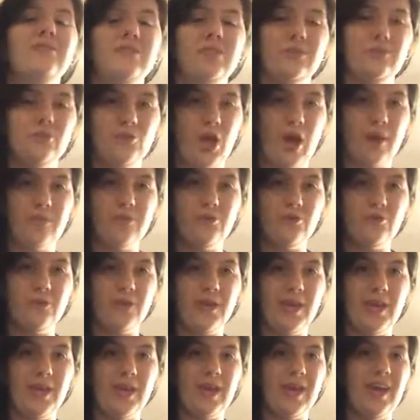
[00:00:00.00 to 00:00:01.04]

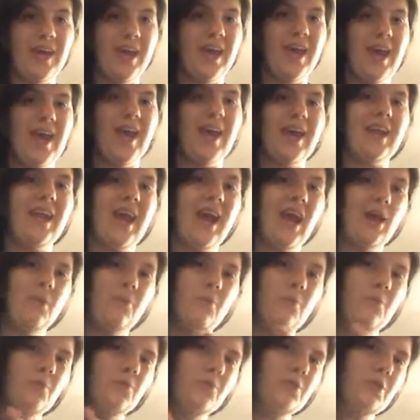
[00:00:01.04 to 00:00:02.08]
and I
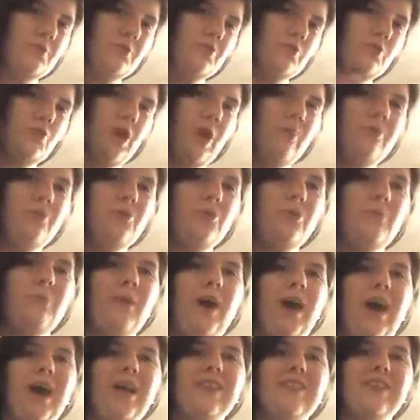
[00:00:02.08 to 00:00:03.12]
will subscribe to you
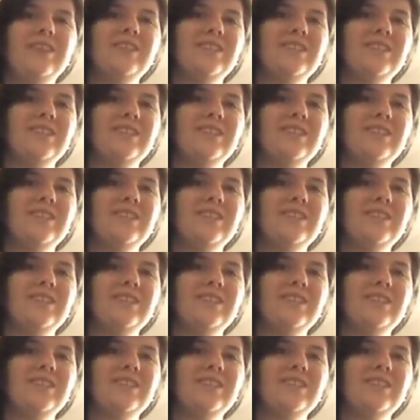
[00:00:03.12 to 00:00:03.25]
back.